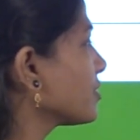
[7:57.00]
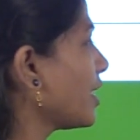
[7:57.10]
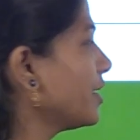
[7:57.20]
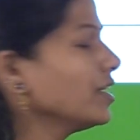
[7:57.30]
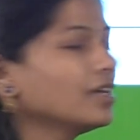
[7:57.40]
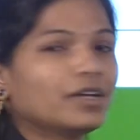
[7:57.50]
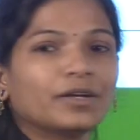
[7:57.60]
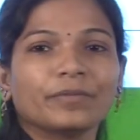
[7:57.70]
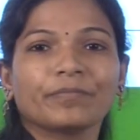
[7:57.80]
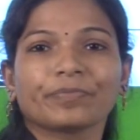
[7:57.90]
that,
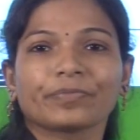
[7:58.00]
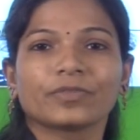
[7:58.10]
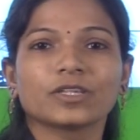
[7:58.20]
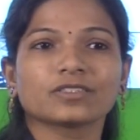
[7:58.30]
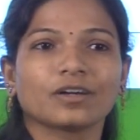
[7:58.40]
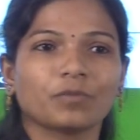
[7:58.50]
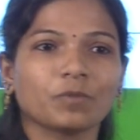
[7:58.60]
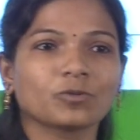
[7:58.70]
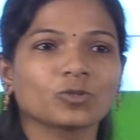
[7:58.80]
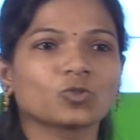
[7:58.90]
this
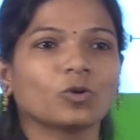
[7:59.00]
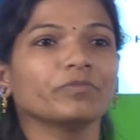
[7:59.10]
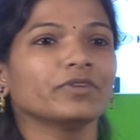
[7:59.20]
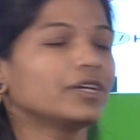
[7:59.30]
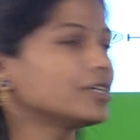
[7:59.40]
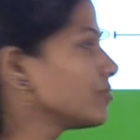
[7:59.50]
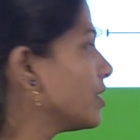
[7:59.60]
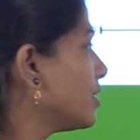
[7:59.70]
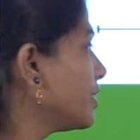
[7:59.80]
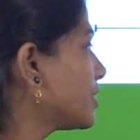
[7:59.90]
apoptosome, it
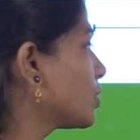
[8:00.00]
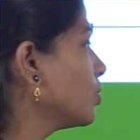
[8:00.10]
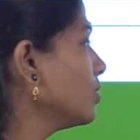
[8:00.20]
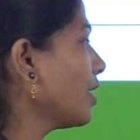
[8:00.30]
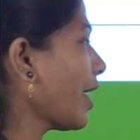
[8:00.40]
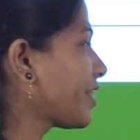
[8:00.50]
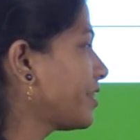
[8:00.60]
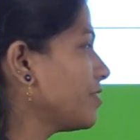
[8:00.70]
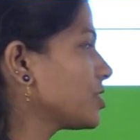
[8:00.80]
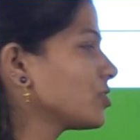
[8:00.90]
will lead to
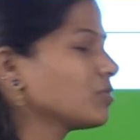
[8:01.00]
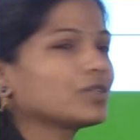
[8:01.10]
activation of